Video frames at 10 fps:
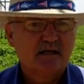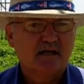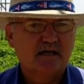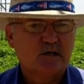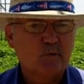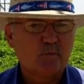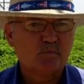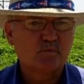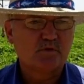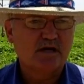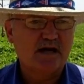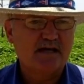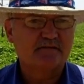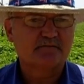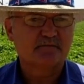I
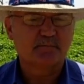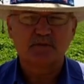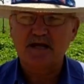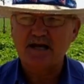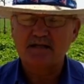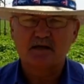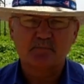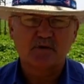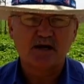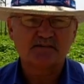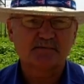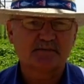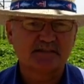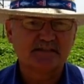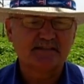have applied
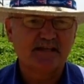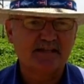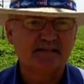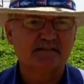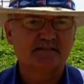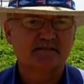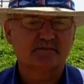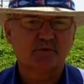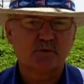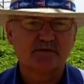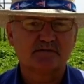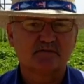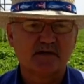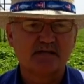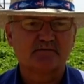approximately 10 inches of equivalent
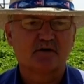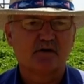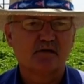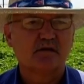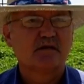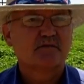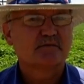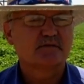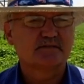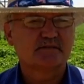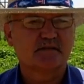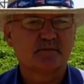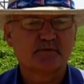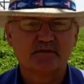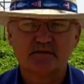rainfall through this center
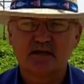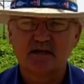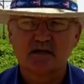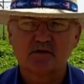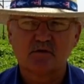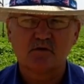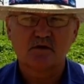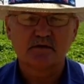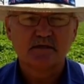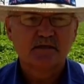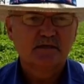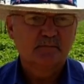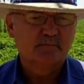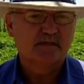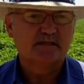pivot on our corn,
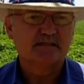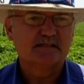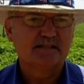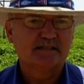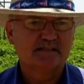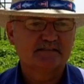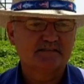but it is